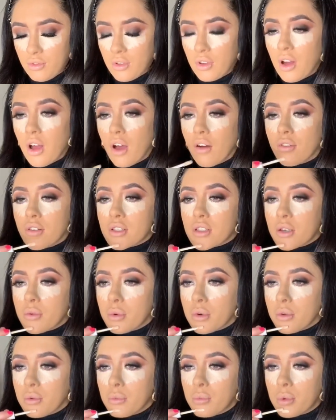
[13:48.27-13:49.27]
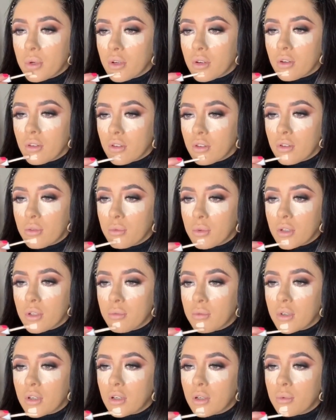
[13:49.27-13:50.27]
obviously wouldn't put on as much
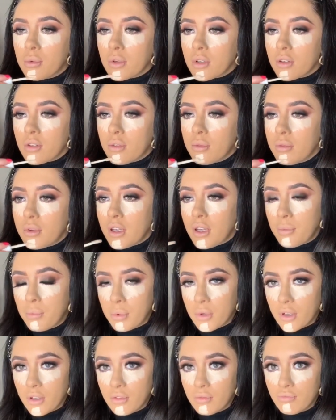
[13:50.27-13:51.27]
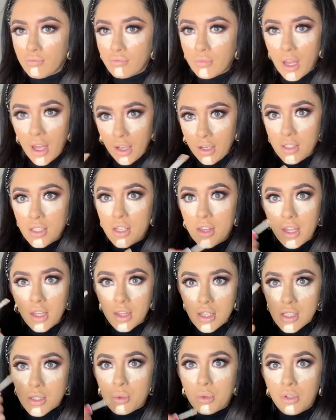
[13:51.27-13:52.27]
makeup as me, but I actually think
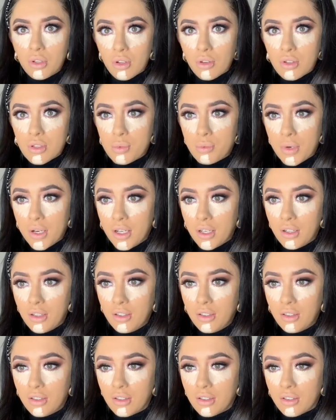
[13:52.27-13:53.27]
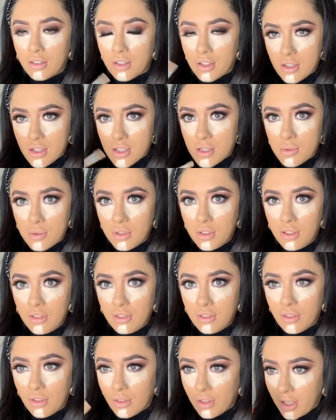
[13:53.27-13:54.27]
this one looks brighter than this one
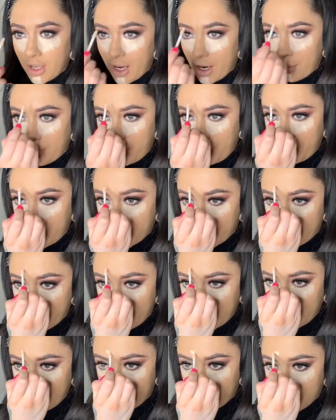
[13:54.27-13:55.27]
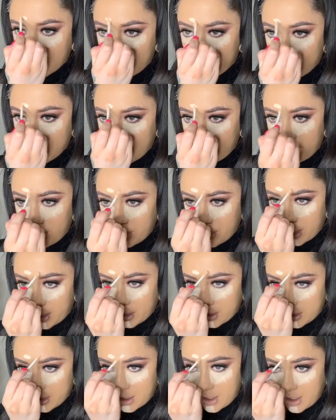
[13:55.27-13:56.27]
on the camera, but I swear to god it's not. I'm
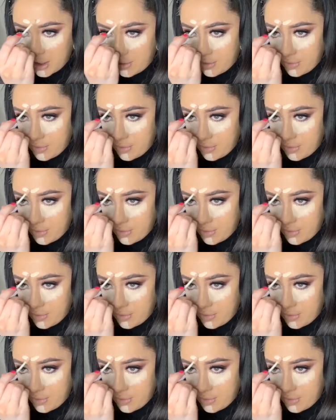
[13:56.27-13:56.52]
actually